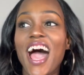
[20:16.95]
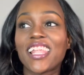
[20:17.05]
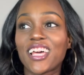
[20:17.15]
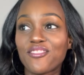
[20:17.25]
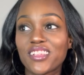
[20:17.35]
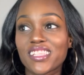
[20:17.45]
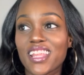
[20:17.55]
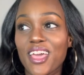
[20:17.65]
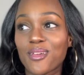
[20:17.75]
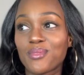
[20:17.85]
I love his
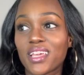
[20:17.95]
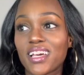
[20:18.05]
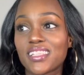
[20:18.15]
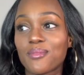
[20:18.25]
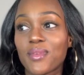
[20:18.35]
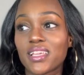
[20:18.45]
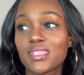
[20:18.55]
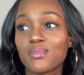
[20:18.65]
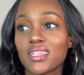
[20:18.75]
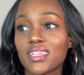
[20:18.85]
name because it makes
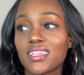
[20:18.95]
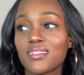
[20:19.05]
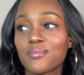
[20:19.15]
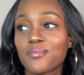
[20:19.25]
me,